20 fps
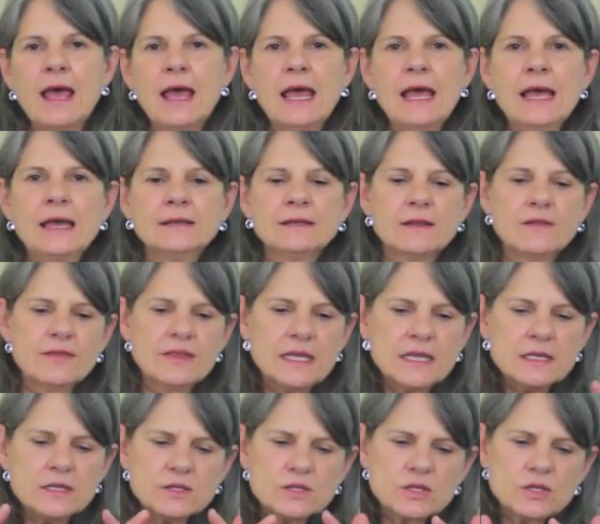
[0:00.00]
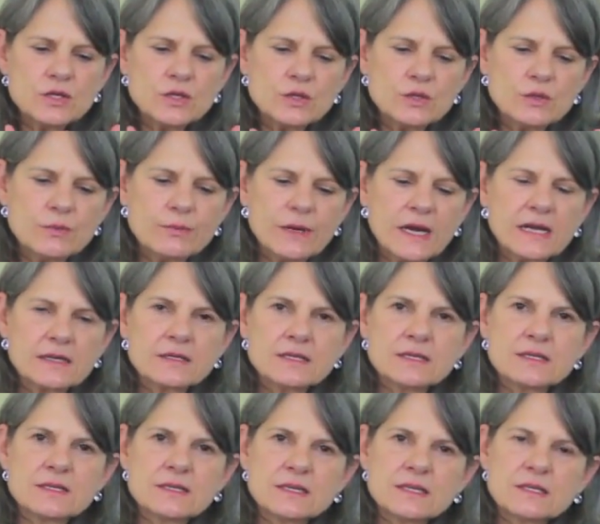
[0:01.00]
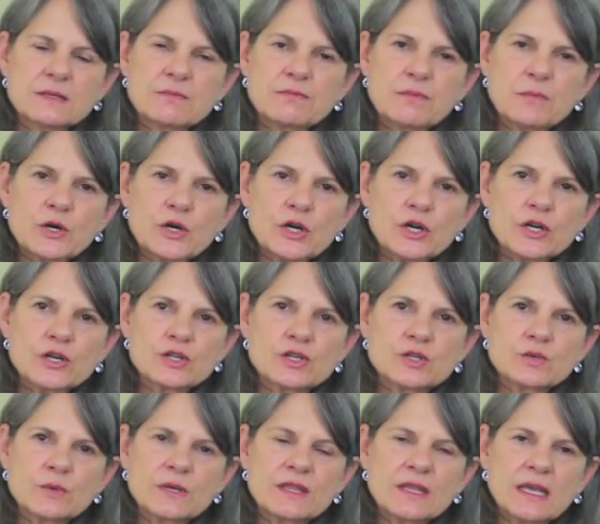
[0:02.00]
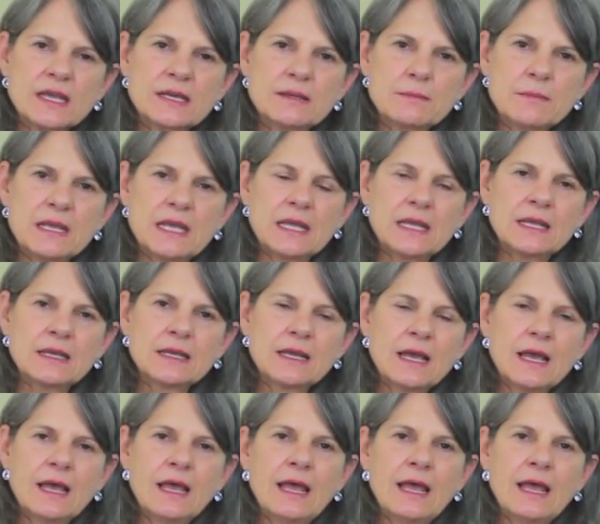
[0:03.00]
And these two practices merged within me.